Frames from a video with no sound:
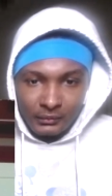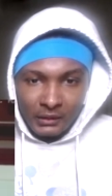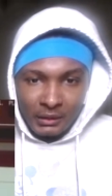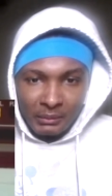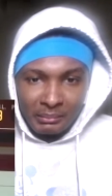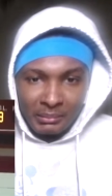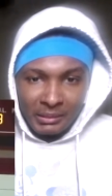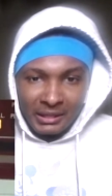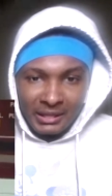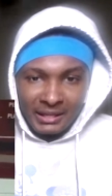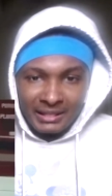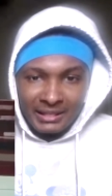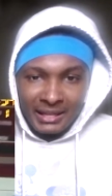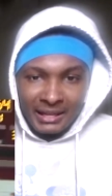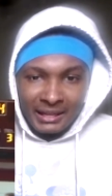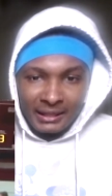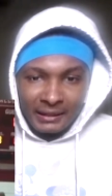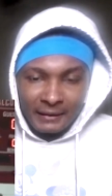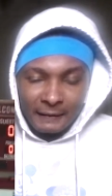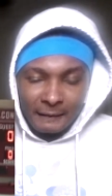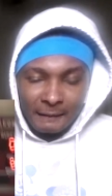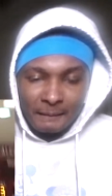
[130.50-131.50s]
But let's get
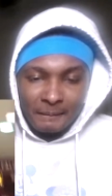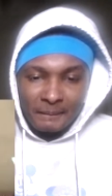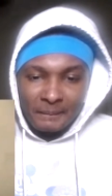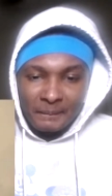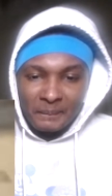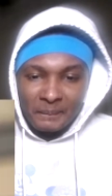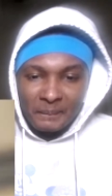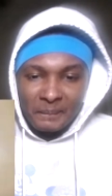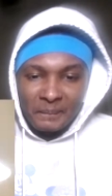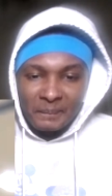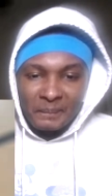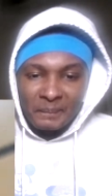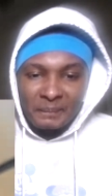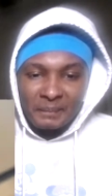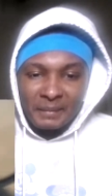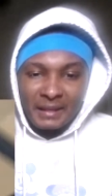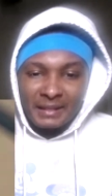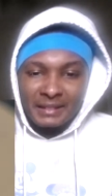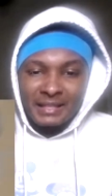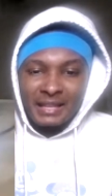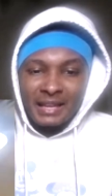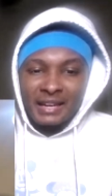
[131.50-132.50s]
it.
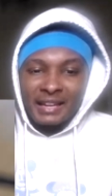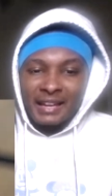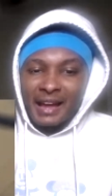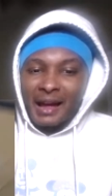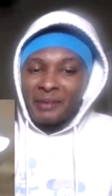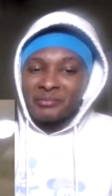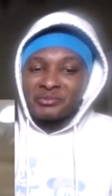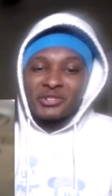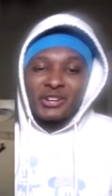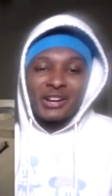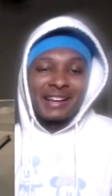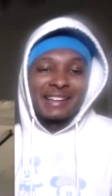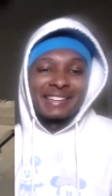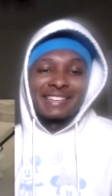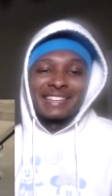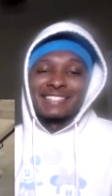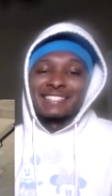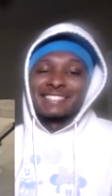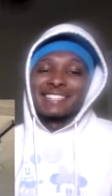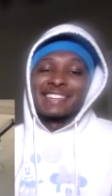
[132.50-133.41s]
Let's get it. I'm trying to get into